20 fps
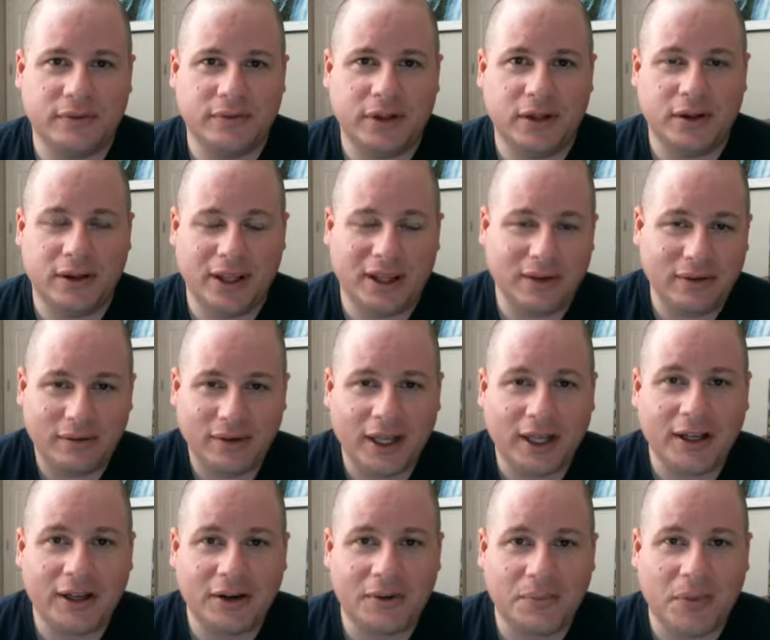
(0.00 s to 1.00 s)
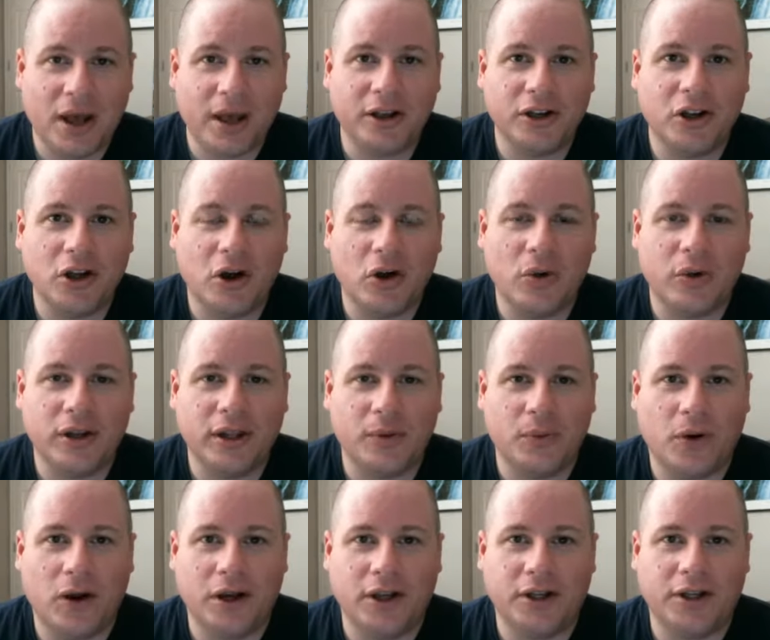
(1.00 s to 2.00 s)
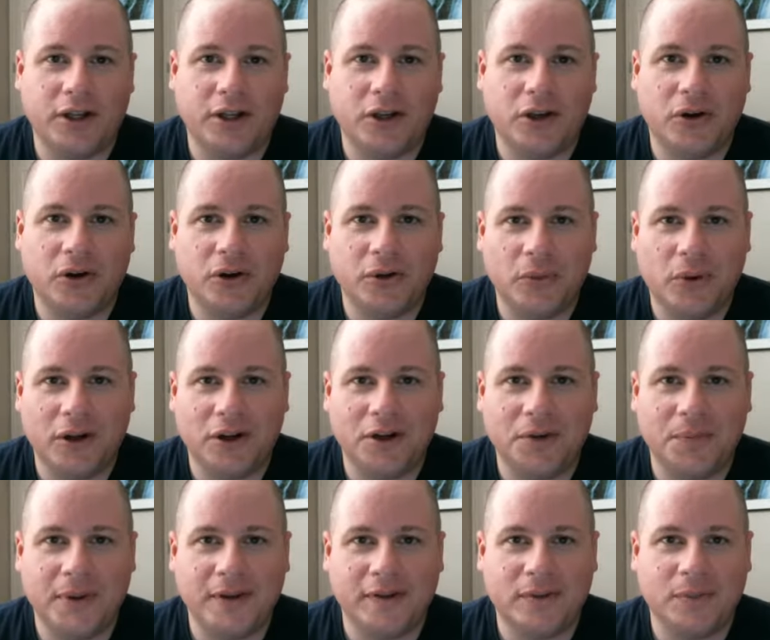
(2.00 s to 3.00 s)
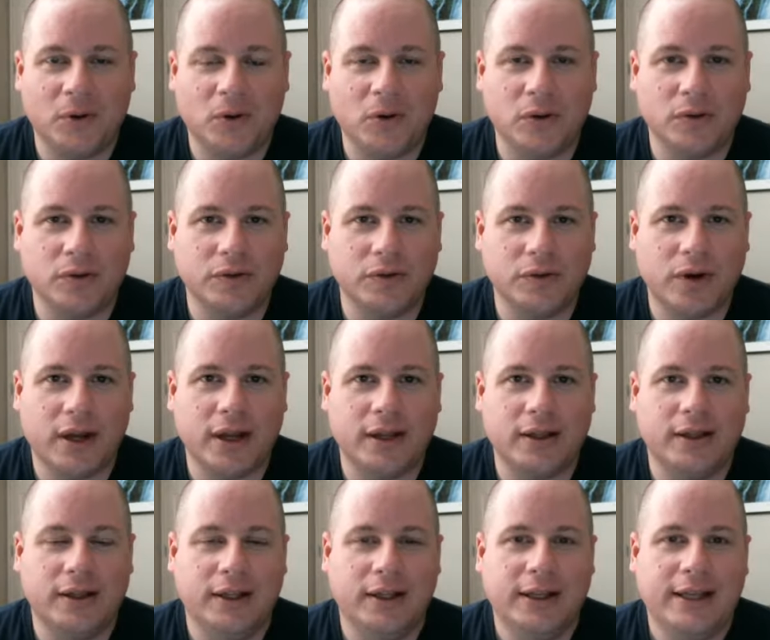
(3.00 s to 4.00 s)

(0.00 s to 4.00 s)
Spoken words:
He didn't mind going. He wanted to go. He wanted to meet some girls, right?